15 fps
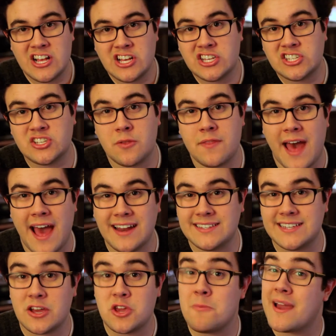So that is
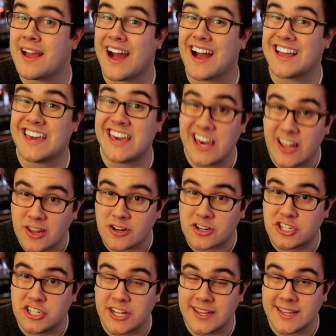how you make a killer
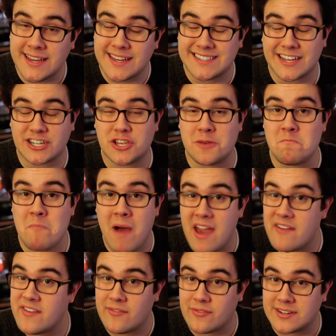chili. It's actually my
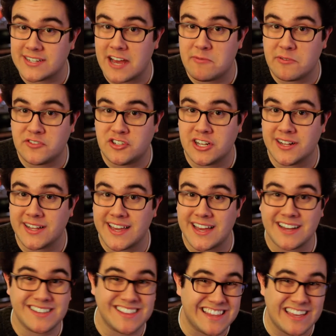favorite type of chili.
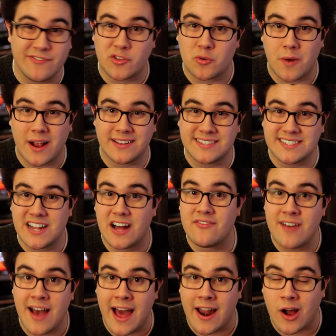Leave the red stuff
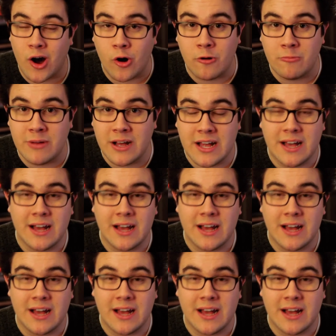at home.